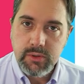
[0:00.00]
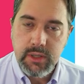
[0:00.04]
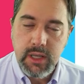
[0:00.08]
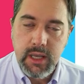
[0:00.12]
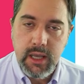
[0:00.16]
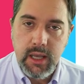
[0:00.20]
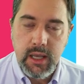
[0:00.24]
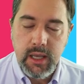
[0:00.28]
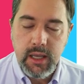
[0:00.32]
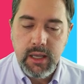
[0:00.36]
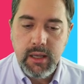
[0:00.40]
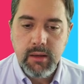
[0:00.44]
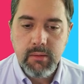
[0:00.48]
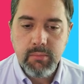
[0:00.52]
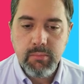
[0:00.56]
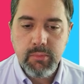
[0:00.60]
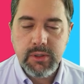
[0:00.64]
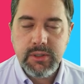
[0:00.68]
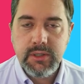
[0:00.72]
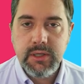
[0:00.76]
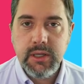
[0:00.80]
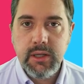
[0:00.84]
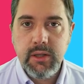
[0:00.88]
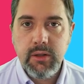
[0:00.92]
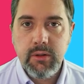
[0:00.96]
a
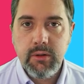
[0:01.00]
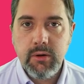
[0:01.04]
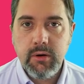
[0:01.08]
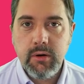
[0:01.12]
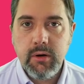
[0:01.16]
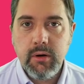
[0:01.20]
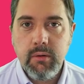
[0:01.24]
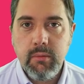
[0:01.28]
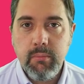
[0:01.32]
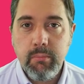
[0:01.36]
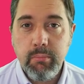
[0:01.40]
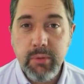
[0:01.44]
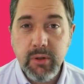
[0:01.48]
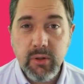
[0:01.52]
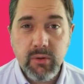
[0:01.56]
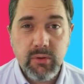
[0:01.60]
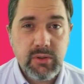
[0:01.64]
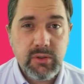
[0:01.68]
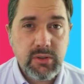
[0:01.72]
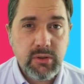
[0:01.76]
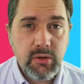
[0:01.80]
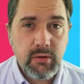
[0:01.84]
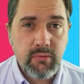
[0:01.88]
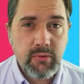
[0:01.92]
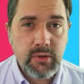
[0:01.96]
particular built
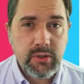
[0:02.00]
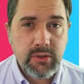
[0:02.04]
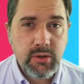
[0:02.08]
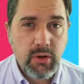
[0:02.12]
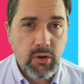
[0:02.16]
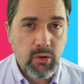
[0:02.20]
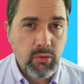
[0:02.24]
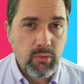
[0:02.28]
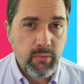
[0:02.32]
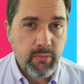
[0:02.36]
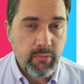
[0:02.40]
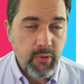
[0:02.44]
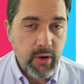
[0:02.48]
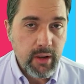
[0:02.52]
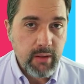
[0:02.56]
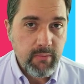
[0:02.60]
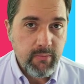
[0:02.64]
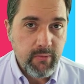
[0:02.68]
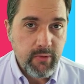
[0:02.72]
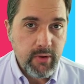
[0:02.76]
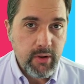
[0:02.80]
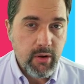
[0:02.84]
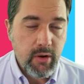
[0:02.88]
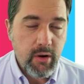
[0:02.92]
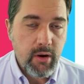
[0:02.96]
service called
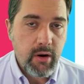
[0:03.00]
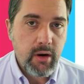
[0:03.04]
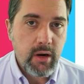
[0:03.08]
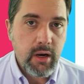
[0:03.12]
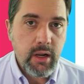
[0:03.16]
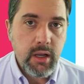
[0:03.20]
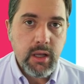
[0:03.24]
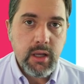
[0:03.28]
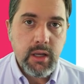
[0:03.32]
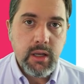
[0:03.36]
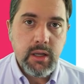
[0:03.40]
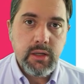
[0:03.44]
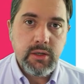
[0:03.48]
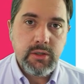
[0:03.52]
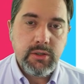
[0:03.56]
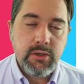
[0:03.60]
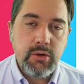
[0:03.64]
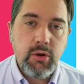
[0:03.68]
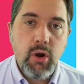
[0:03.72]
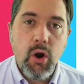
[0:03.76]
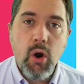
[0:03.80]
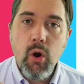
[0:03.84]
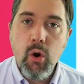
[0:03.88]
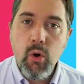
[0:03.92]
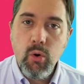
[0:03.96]
FrameVR
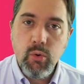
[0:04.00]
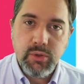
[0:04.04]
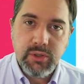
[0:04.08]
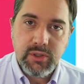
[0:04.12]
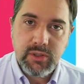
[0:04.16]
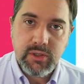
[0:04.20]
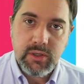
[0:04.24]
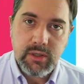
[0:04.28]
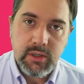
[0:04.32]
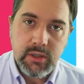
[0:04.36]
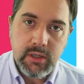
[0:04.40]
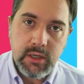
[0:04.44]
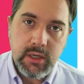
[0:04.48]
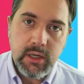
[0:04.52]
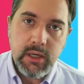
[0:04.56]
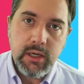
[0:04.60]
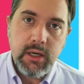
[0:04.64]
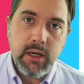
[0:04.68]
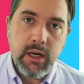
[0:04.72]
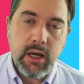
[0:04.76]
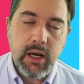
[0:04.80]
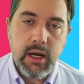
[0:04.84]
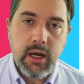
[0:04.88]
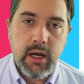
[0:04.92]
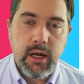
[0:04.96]
to host
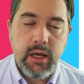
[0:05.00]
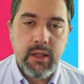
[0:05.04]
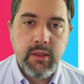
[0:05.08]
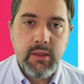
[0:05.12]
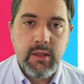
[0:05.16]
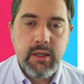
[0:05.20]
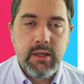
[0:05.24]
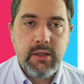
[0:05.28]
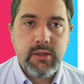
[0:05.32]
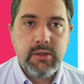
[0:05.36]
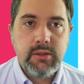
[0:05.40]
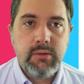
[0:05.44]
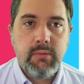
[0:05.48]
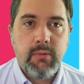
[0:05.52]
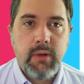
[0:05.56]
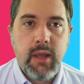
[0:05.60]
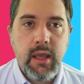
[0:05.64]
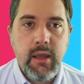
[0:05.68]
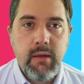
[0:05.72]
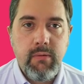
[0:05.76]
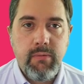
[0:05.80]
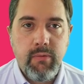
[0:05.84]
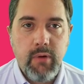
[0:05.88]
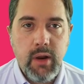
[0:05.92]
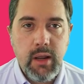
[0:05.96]
these
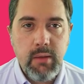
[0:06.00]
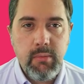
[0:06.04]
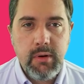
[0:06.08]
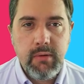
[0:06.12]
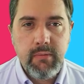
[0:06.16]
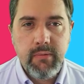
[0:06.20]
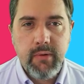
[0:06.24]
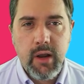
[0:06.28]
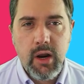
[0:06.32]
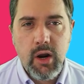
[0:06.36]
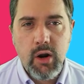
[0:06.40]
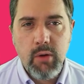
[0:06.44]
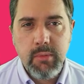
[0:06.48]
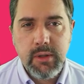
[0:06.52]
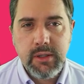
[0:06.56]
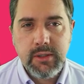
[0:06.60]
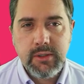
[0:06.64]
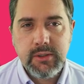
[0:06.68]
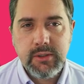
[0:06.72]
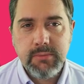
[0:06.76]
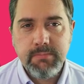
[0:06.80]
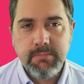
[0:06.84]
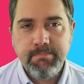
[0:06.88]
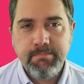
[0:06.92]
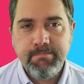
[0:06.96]
A-Frame
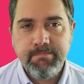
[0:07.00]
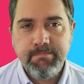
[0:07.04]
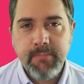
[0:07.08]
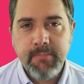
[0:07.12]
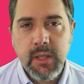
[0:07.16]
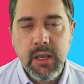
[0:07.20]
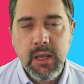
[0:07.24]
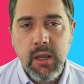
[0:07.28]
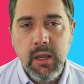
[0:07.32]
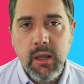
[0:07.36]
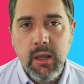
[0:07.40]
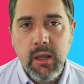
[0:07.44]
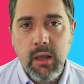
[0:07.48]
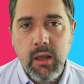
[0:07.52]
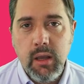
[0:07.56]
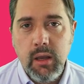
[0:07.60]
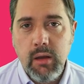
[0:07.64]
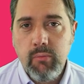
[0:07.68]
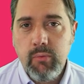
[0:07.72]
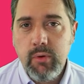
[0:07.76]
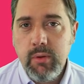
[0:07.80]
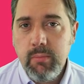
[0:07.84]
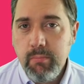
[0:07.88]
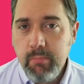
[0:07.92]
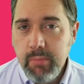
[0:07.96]
environments. And
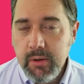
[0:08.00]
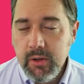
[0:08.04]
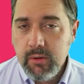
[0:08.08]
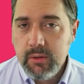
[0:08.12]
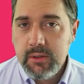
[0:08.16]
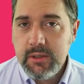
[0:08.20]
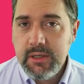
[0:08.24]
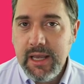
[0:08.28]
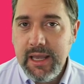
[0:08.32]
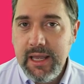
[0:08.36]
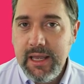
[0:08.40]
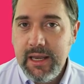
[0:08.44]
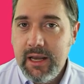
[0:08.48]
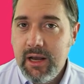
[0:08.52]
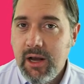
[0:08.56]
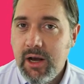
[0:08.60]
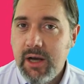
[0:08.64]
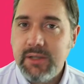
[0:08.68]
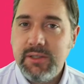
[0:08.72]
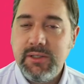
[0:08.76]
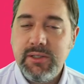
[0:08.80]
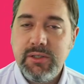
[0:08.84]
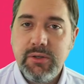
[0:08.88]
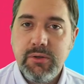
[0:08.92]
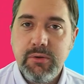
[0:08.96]
we built a
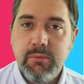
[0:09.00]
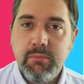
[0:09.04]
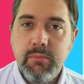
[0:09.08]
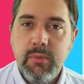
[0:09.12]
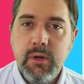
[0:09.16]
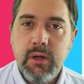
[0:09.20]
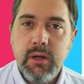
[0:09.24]
custom